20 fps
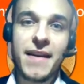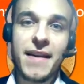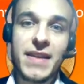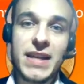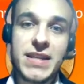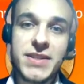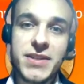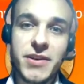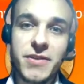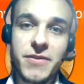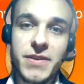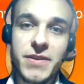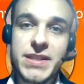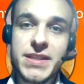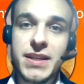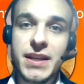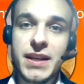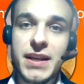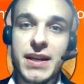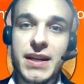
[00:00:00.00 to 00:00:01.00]
This
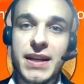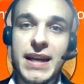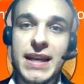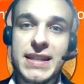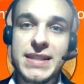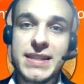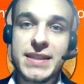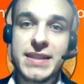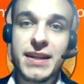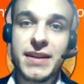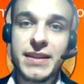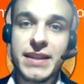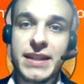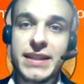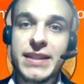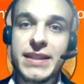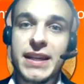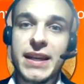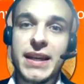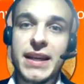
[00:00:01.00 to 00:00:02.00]
service has
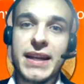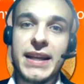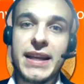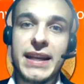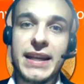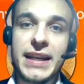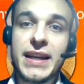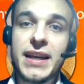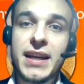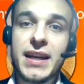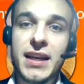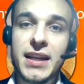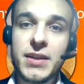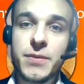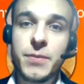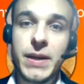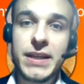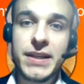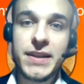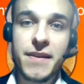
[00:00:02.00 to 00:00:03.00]
started in
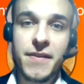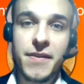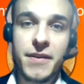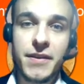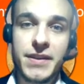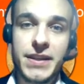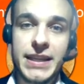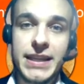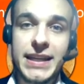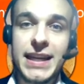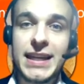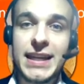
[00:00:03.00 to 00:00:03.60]
2013,